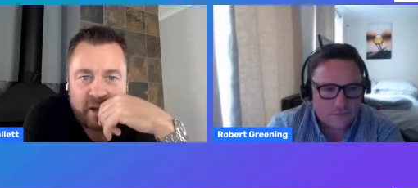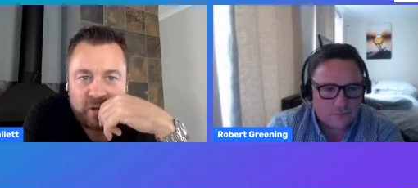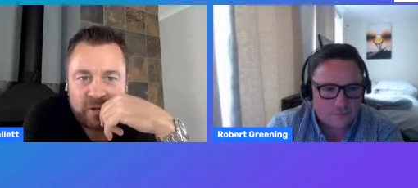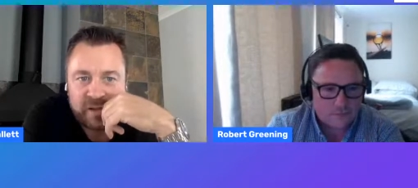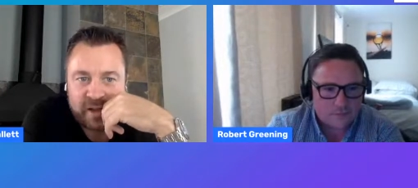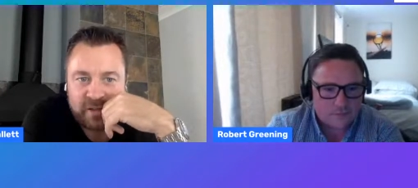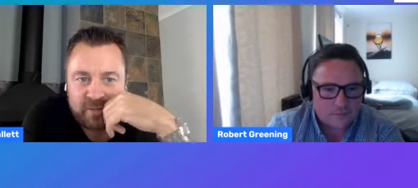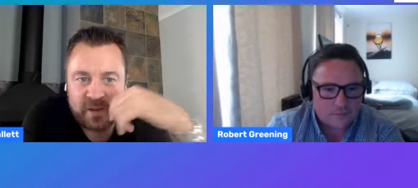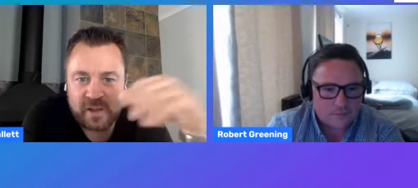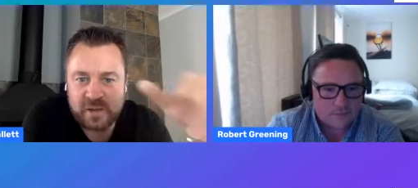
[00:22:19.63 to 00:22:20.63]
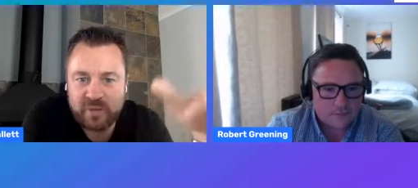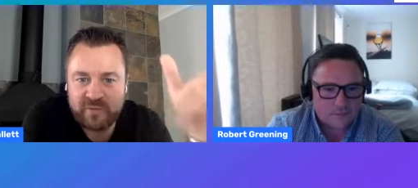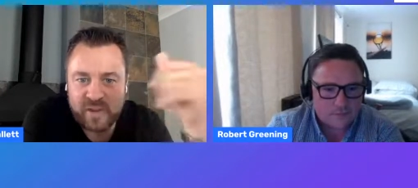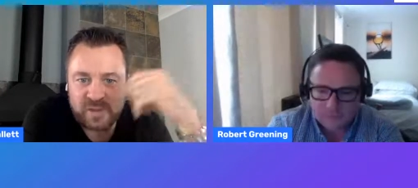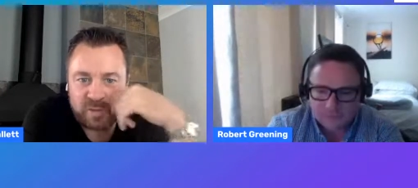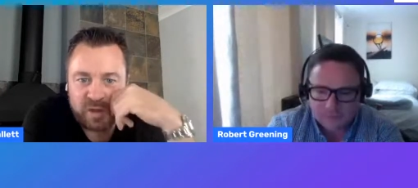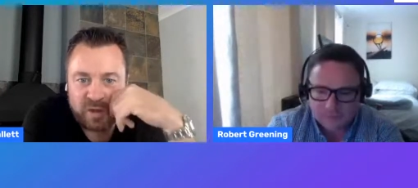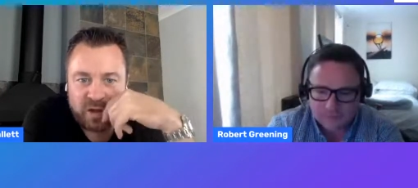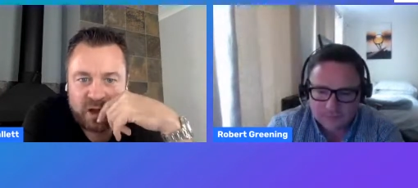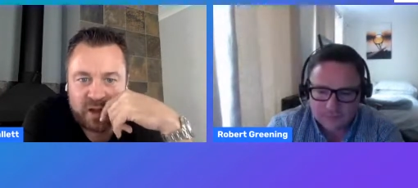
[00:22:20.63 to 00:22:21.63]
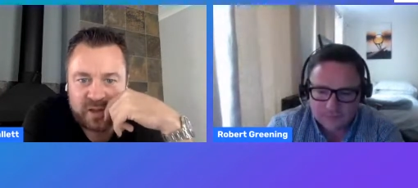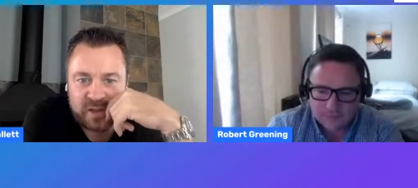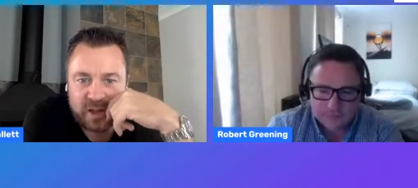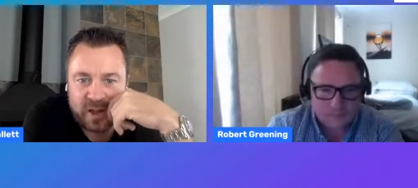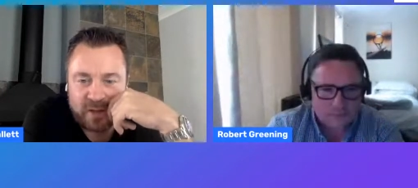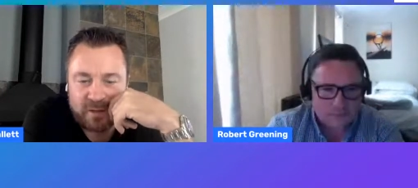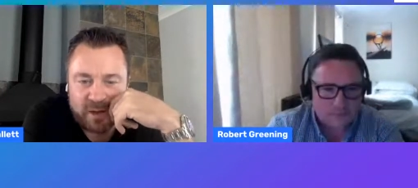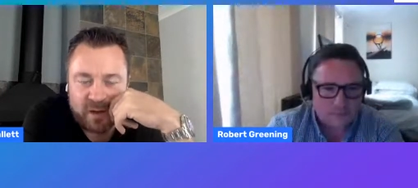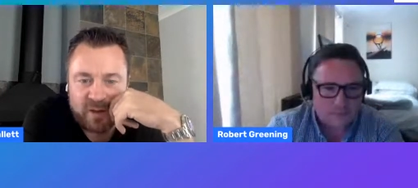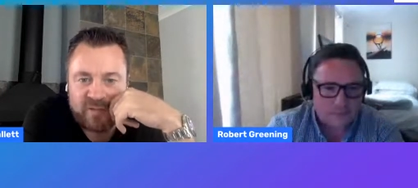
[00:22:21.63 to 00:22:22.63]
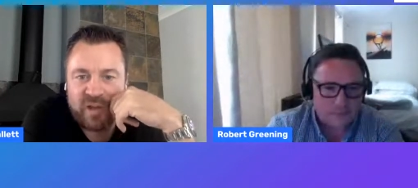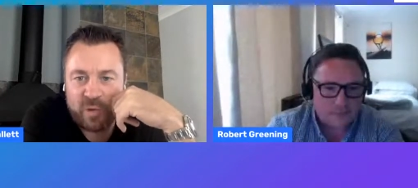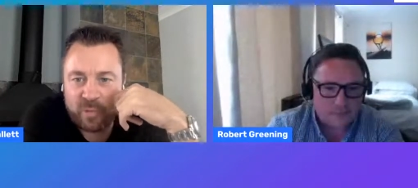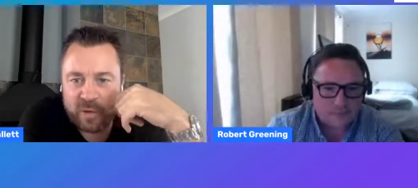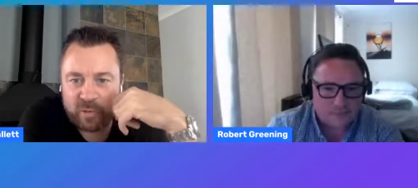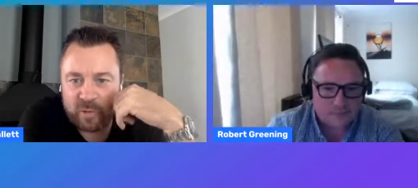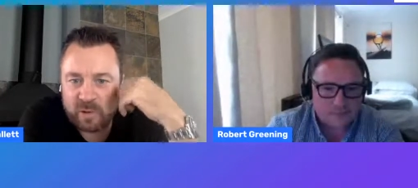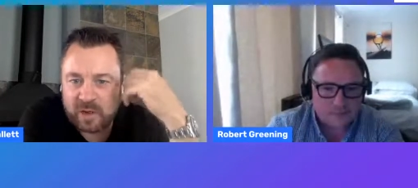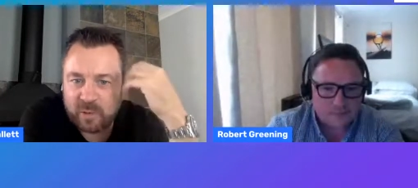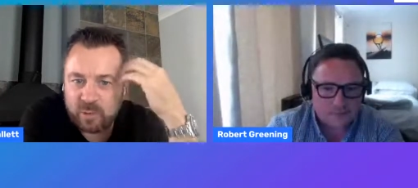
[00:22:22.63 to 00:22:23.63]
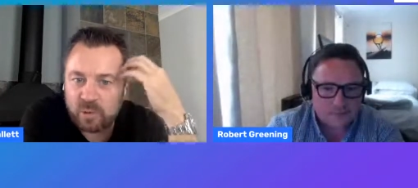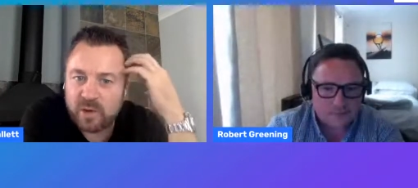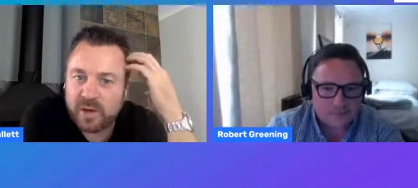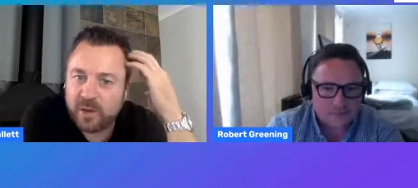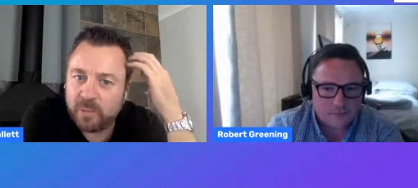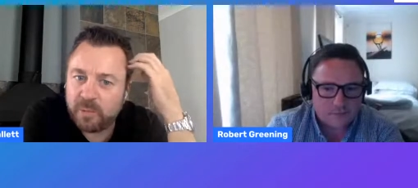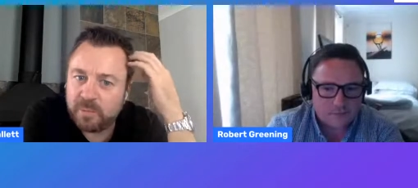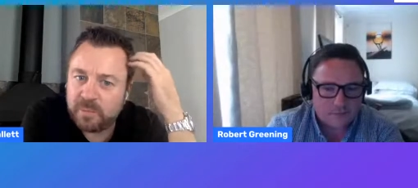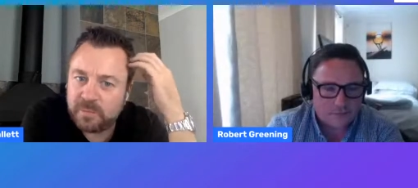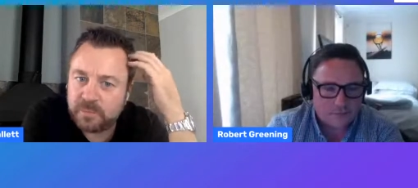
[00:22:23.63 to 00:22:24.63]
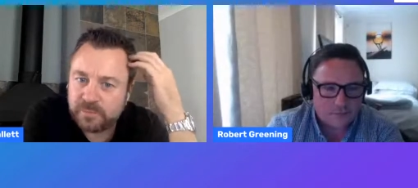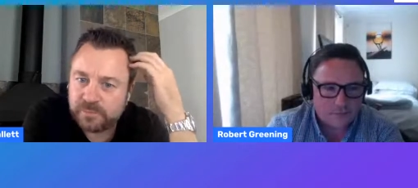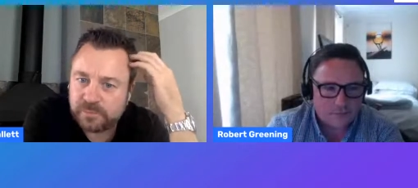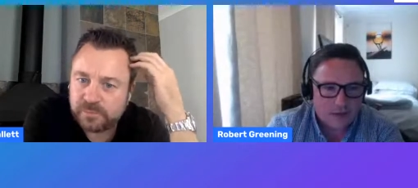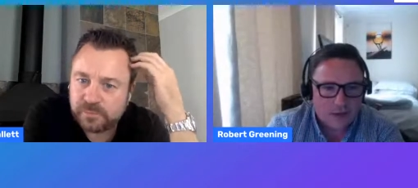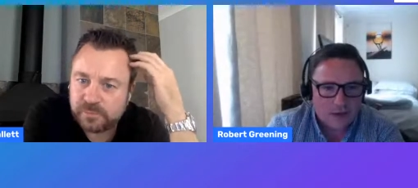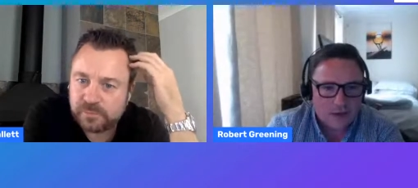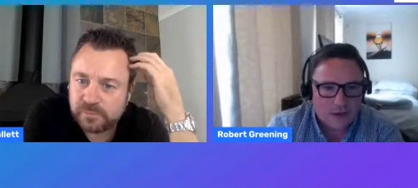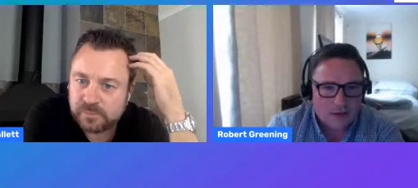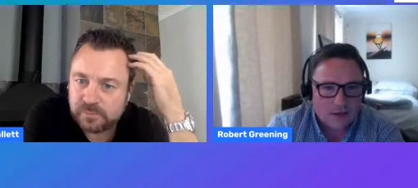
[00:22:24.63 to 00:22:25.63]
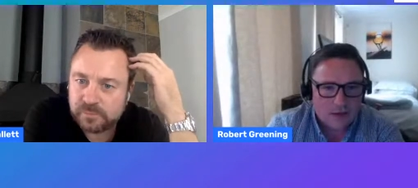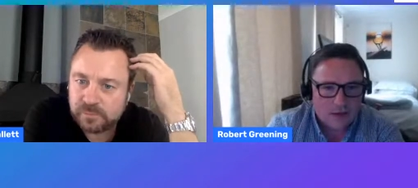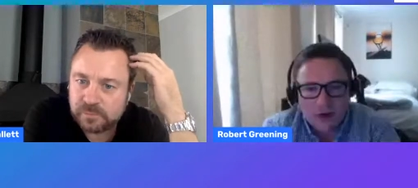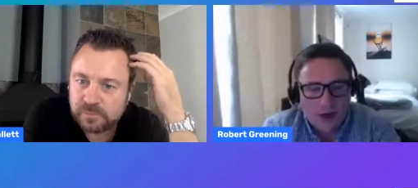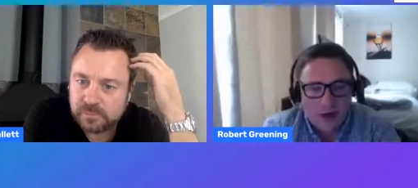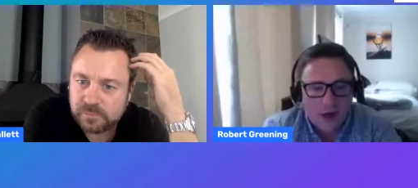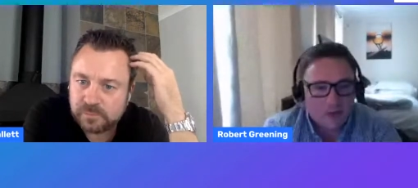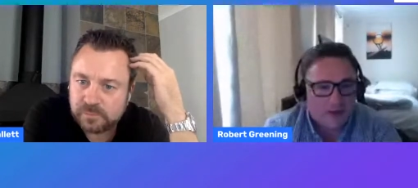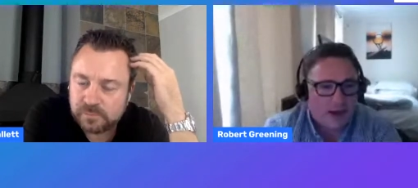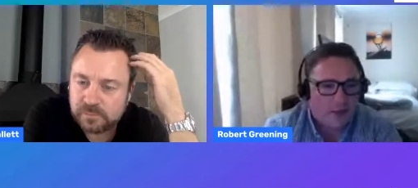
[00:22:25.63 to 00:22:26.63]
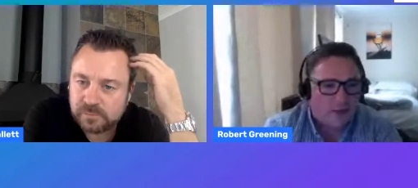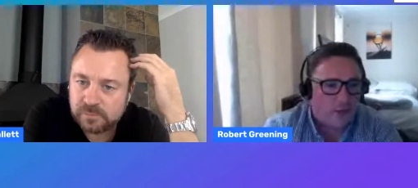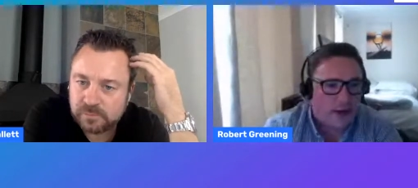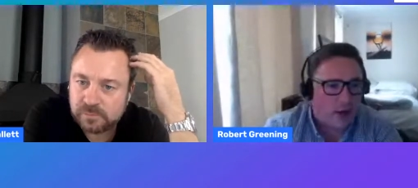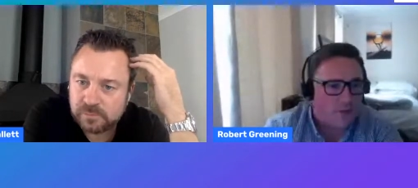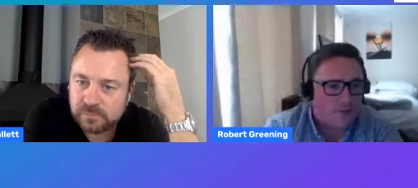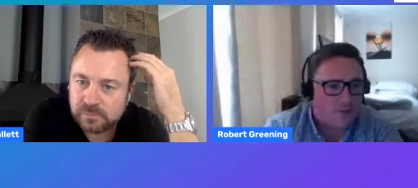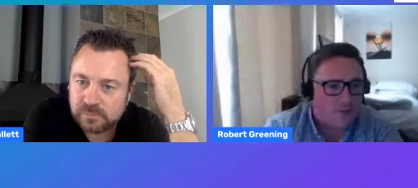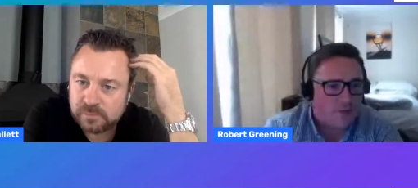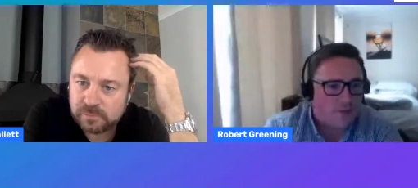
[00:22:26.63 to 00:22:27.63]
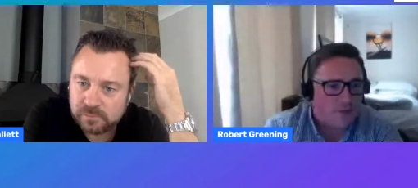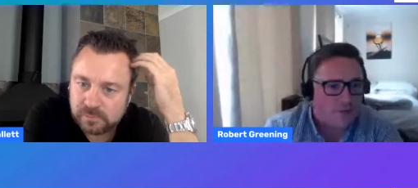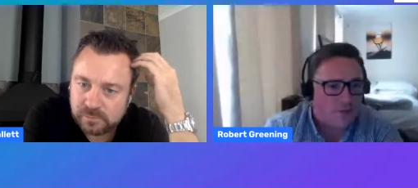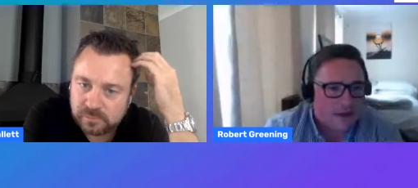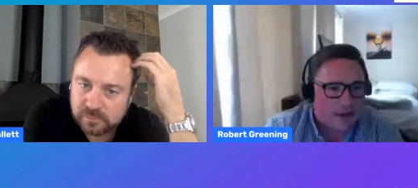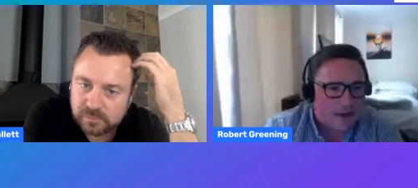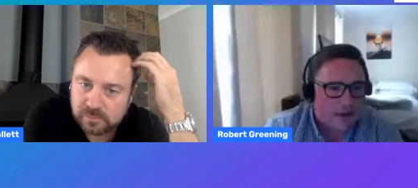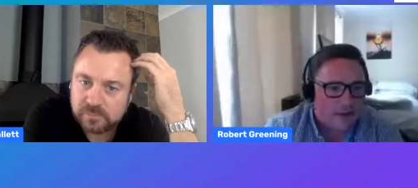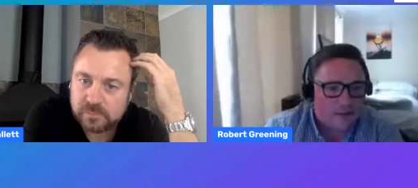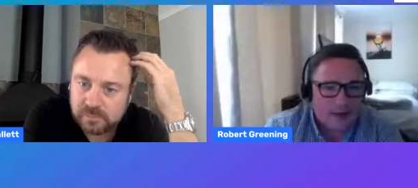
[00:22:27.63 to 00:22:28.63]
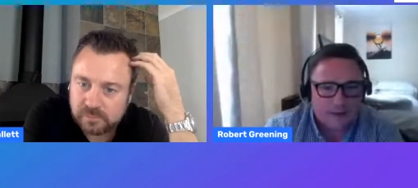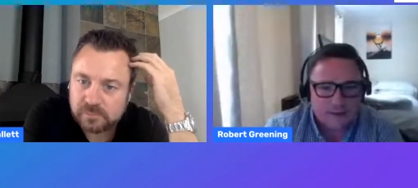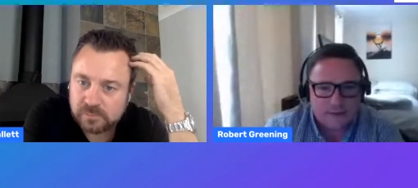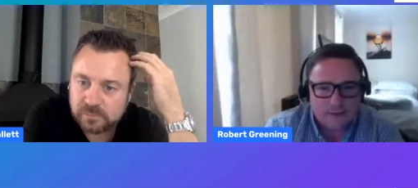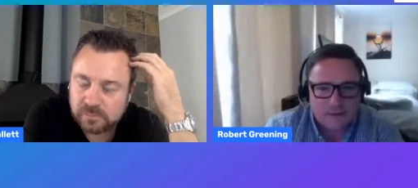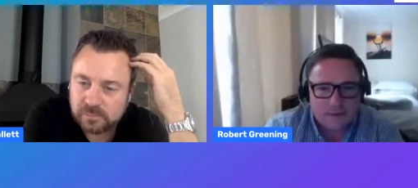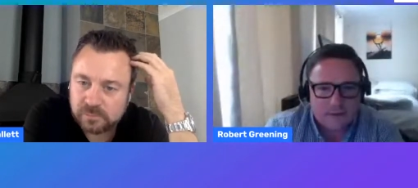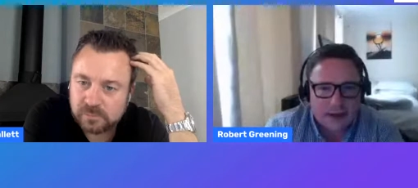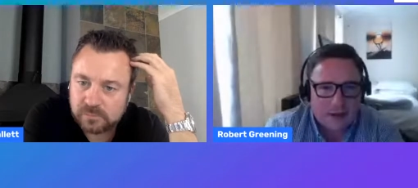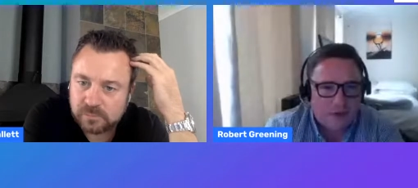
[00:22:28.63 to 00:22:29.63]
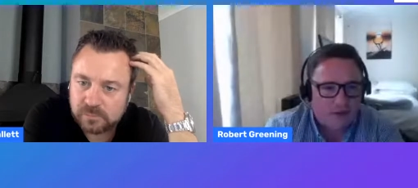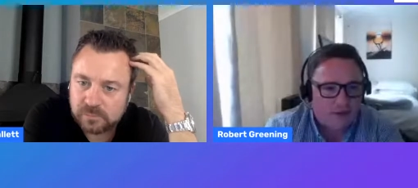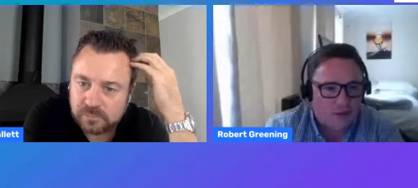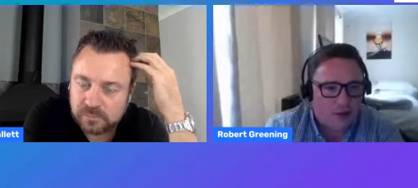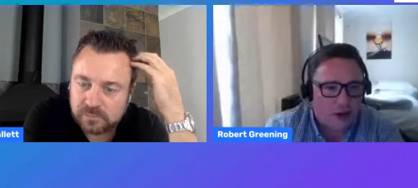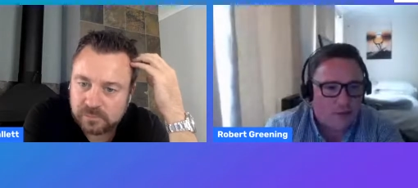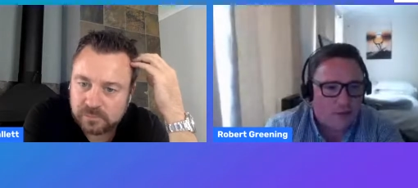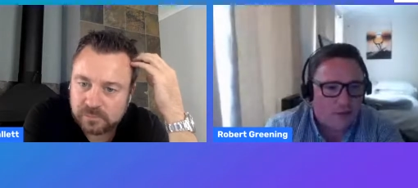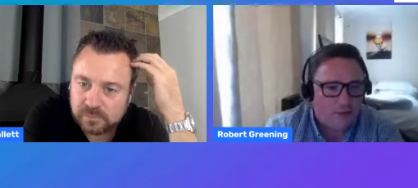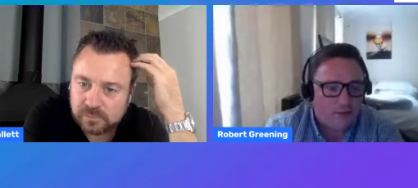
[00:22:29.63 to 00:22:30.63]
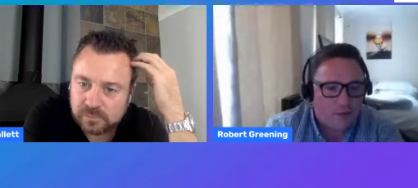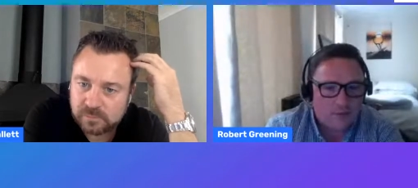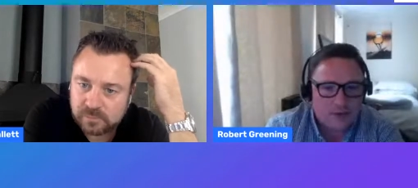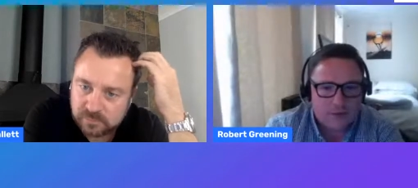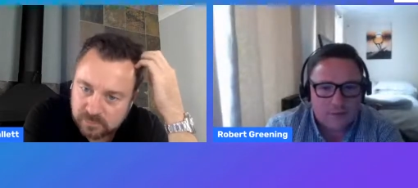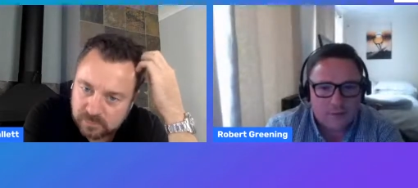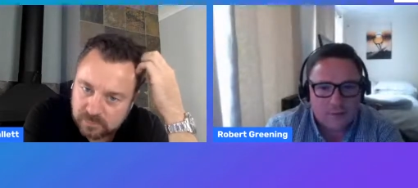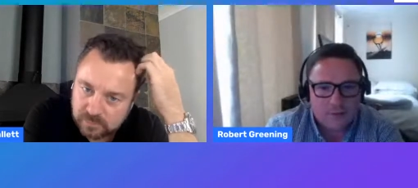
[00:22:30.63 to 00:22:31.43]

Speaker 1: how long do they need to invest with you guys to get you know a view on whether or not Cloud Call can help them?
Speaker 2: Sure, uh, half an hour to an hour is fine. Uh, it depends how much you've got to go through. If you you know if you